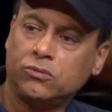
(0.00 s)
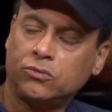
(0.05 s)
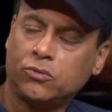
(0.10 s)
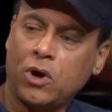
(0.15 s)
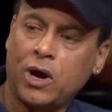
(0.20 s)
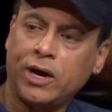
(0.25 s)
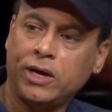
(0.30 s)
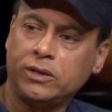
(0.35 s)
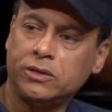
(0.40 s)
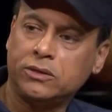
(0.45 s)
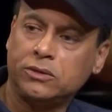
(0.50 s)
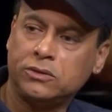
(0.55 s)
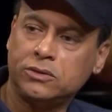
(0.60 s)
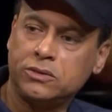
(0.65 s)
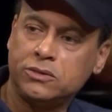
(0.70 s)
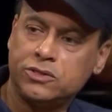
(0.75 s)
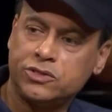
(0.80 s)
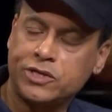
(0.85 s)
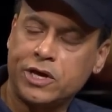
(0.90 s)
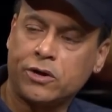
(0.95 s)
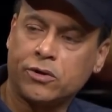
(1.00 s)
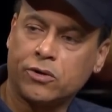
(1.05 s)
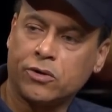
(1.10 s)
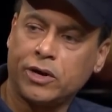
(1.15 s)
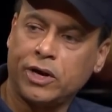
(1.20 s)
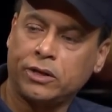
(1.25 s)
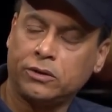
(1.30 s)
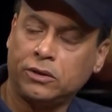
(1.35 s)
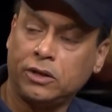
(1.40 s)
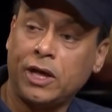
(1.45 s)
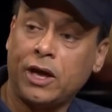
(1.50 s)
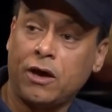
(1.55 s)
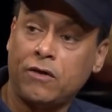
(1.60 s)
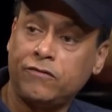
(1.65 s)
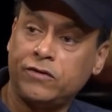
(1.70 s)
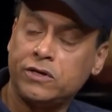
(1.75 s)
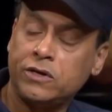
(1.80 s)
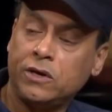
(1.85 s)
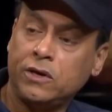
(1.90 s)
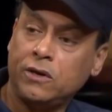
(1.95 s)
right, center, and
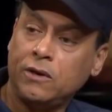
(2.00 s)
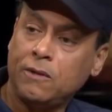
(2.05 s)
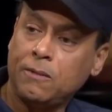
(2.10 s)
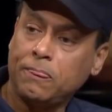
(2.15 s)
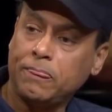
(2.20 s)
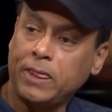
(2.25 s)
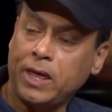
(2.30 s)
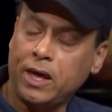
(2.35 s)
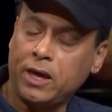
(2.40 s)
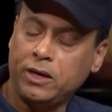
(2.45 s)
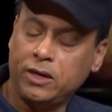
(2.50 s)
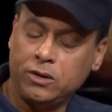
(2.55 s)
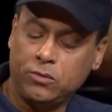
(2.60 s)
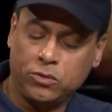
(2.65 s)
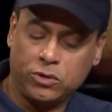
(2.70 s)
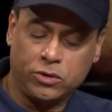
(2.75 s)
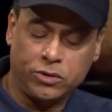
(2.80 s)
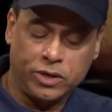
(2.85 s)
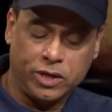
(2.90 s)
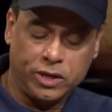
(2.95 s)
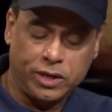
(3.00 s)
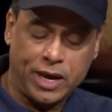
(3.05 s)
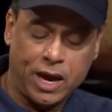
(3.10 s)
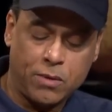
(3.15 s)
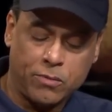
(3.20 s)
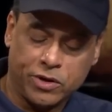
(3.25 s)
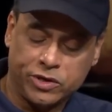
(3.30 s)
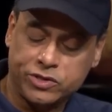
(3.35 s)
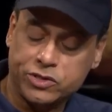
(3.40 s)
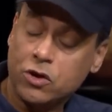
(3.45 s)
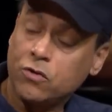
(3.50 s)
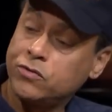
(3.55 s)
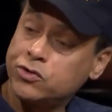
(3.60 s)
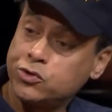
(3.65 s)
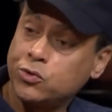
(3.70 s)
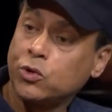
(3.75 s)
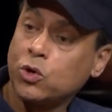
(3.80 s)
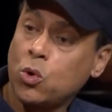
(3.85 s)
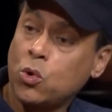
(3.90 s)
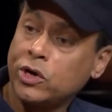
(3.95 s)
left. And the camera itself
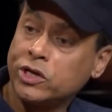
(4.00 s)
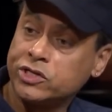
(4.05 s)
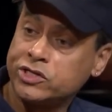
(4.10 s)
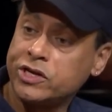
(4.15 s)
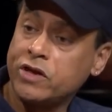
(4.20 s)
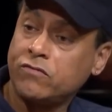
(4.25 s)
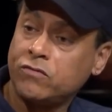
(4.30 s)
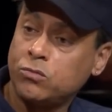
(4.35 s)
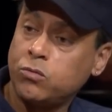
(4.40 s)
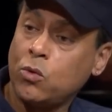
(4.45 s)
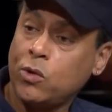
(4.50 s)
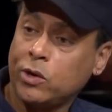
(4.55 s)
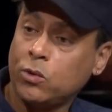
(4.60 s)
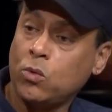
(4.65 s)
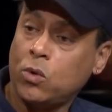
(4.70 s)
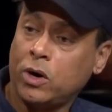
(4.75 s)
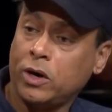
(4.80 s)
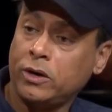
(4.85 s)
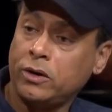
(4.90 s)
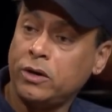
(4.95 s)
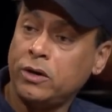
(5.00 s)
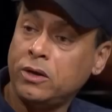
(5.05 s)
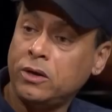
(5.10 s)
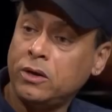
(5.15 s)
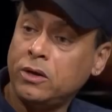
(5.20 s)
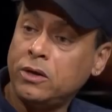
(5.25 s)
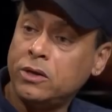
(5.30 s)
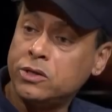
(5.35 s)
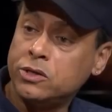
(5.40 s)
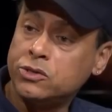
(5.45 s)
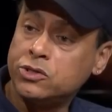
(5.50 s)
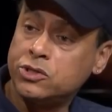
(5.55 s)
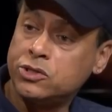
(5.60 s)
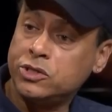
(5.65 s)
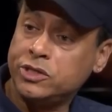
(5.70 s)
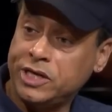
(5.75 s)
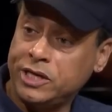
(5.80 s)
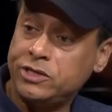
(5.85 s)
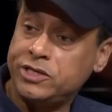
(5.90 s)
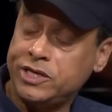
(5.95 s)
is recording seven point one
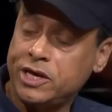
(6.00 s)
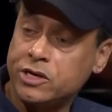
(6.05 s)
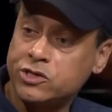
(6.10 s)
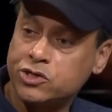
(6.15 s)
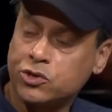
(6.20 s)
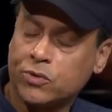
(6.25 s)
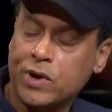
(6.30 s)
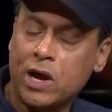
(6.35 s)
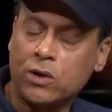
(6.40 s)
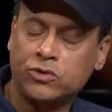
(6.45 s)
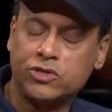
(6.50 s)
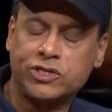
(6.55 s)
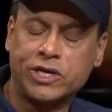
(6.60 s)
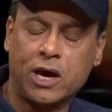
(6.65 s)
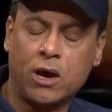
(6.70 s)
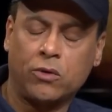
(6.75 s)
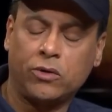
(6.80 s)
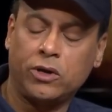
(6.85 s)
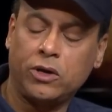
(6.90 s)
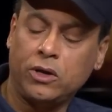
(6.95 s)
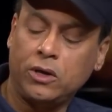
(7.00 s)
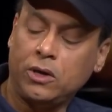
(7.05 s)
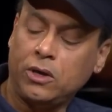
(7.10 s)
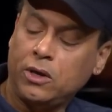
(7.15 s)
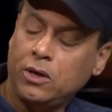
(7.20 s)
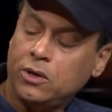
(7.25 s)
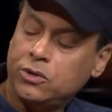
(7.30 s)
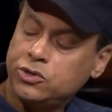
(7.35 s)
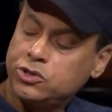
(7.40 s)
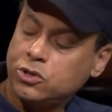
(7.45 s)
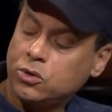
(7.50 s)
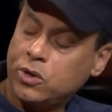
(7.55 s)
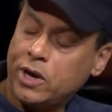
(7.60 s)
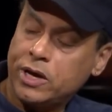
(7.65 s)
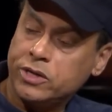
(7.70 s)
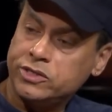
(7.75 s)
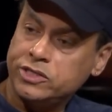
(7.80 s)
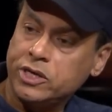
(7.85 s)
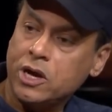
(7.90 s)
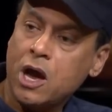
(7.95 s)
D T S surround sound. So
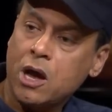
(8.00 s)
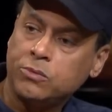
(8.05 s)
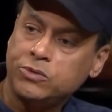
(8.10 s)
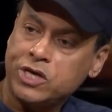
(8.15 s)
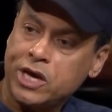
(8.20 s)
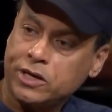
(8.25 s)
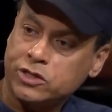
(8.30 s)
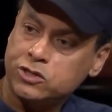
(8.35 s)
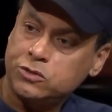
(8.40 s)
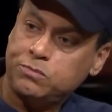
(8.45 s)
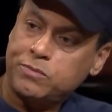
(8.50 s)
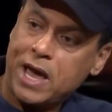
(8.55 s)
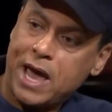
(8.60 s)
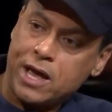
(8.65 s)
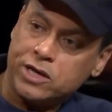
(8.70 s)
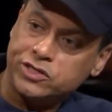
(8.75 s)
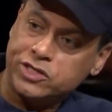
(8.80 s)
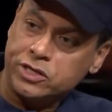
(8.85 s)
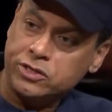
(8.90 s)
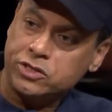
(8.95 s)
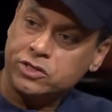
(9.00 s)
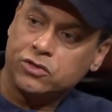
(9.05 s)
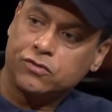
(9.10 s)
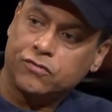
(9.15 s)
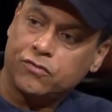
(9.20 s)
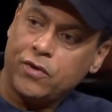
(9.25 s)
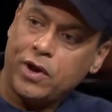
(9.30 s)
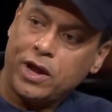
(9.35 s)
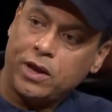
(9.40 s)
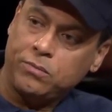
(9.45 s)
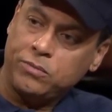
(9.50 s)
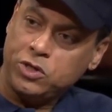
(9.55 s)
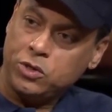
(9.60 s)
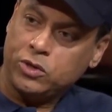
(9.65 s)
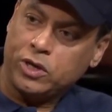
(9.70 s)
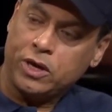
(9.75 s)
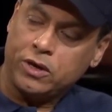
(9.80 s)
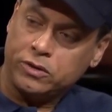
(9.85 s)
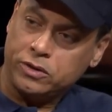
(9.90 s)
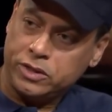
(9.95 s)
as the objects pass into the frame, you
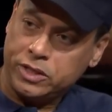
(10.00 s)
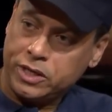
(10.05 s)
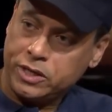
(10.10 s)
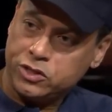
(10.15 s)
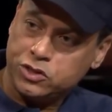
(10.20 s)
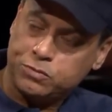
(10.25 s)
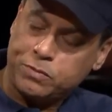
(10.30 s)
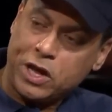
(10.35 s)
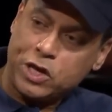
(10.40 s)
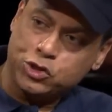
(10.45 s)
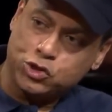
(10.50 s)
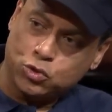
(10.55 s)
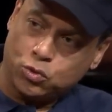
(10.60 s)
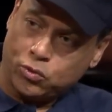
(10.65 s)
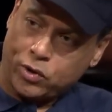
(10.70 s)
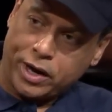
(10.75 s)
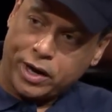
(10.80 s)
get the spatial